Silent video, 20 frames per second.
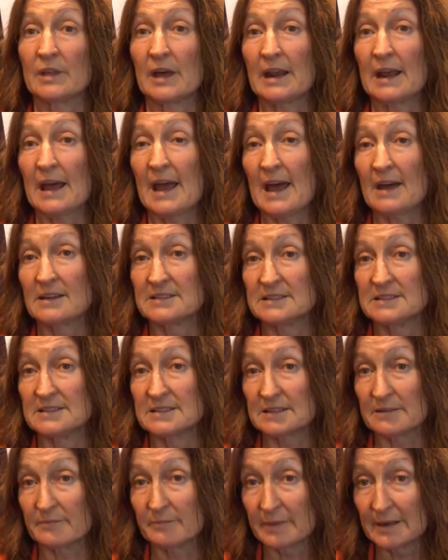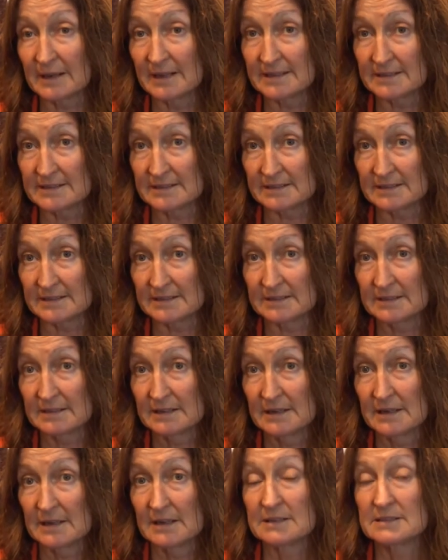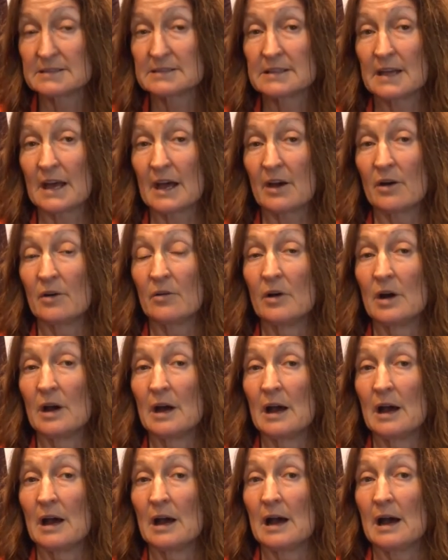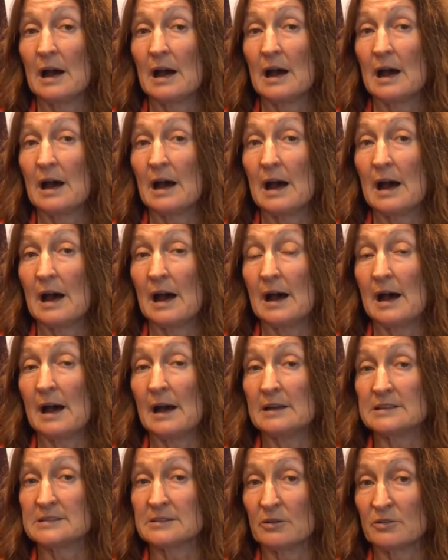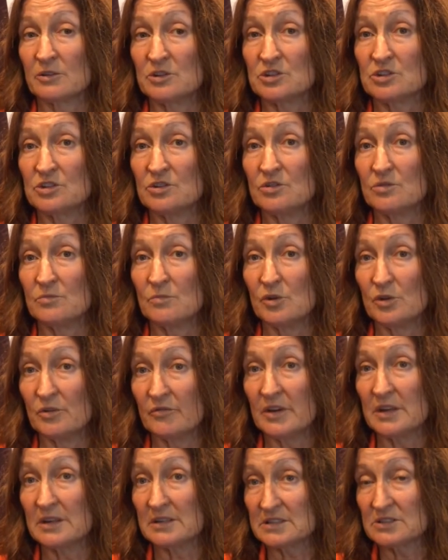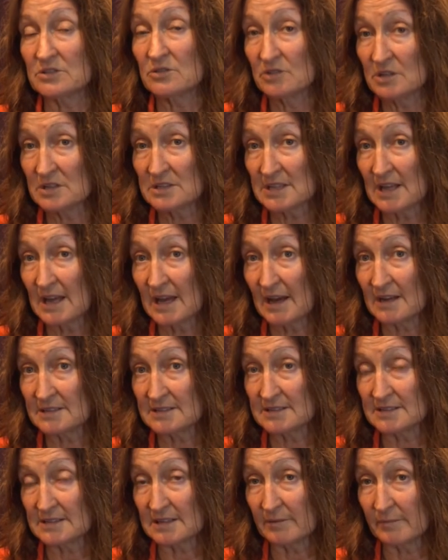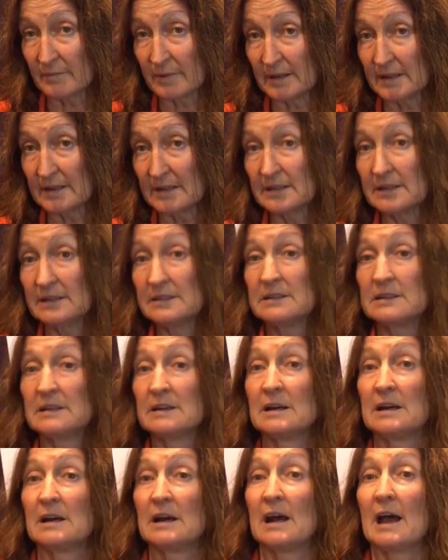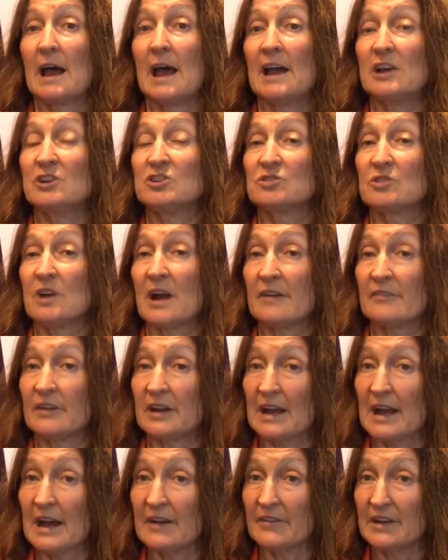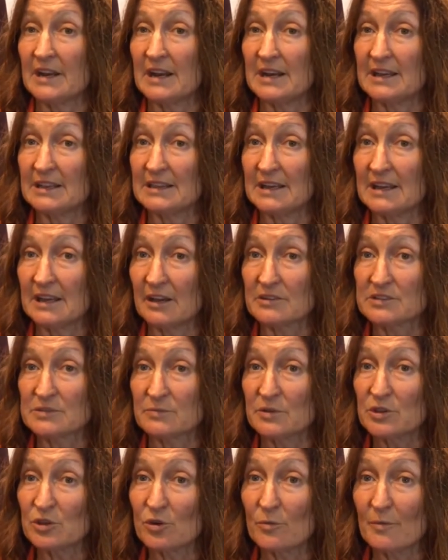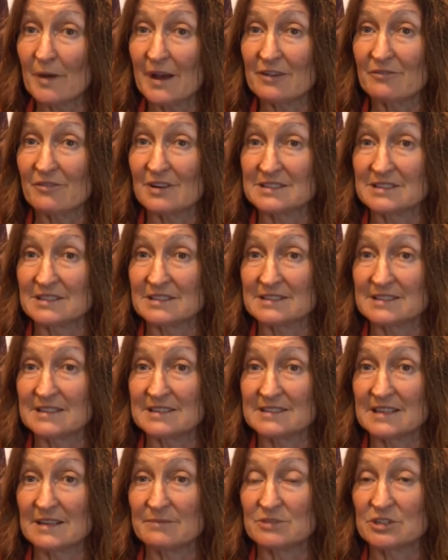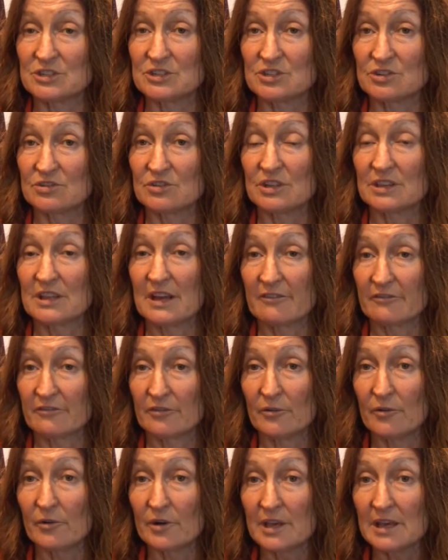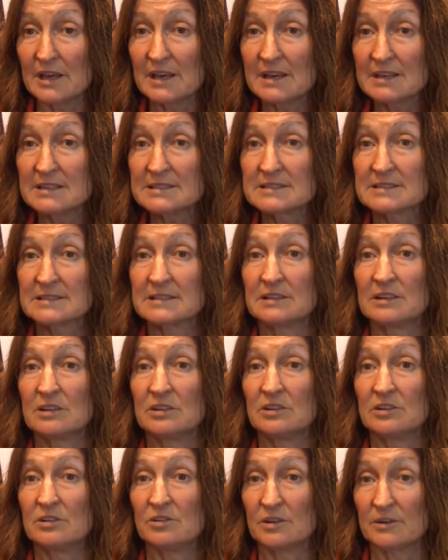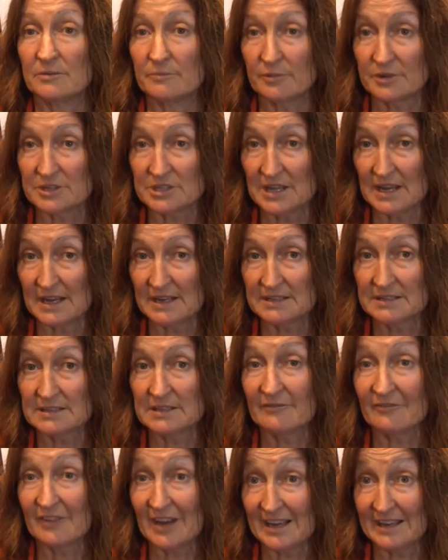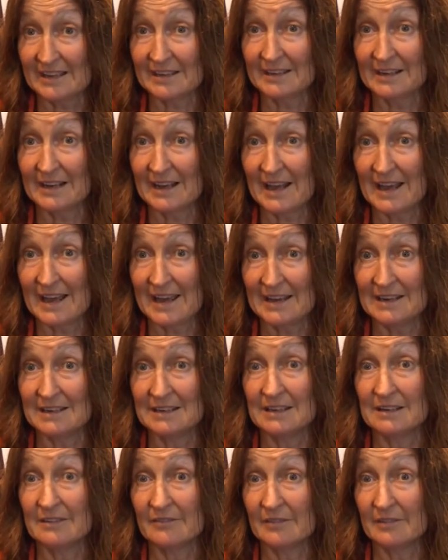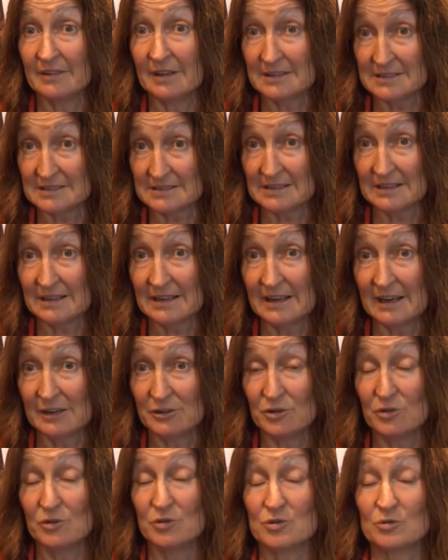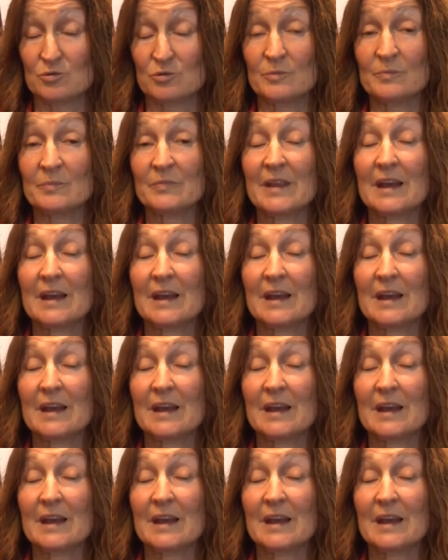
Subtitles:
that house is completed. So as long as you move in as soon as the house is completed and you haven't covered anything else with your main residence exemption during that 4 years, you can protect vacant land, and it's unusual.